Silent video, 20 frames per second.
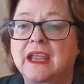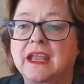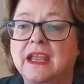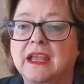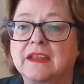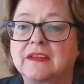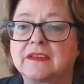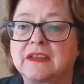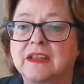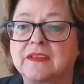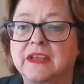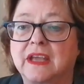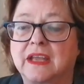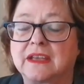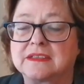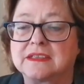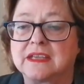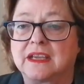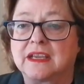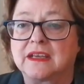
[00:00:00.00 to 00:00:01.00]
and
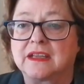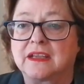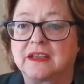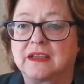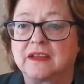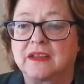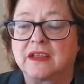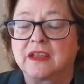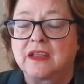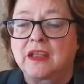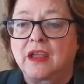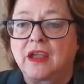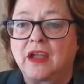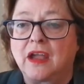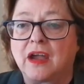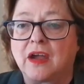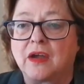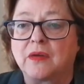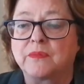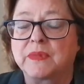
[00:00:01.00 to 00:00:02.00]
that data
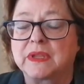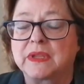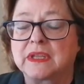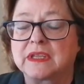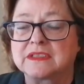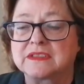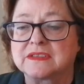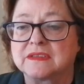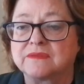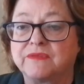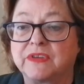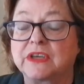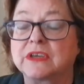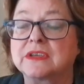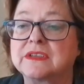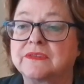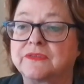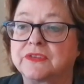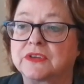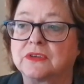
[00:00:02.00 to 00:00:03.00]
Um, is
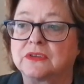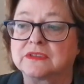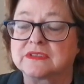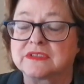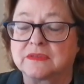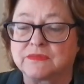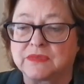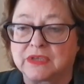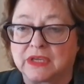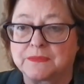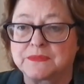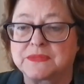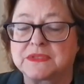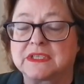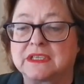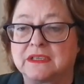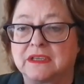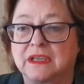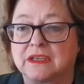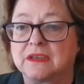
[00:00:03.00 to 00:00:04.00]
very difficult sometimes to
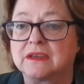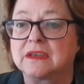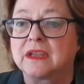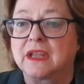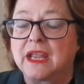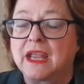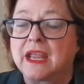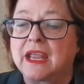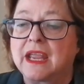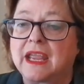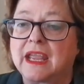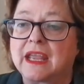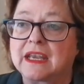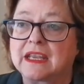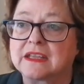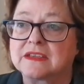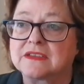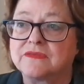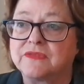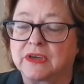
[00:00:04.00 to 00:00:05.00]
get, and
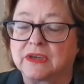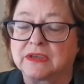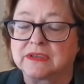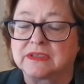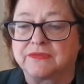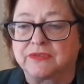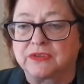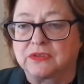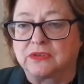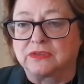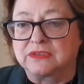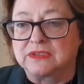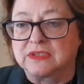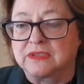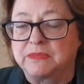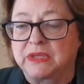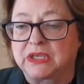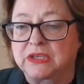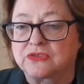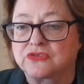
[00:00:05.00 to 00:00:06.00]
it's very difficult to
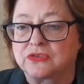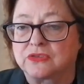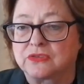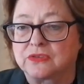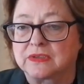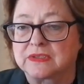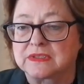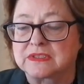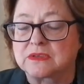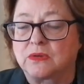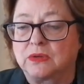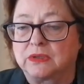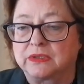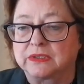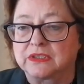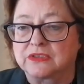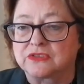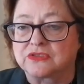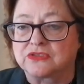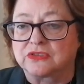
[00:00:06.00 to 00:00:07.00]
make sure it's
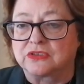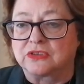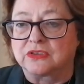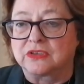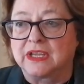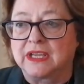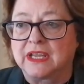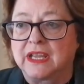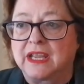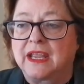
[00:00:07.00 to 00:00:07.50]
quality assured.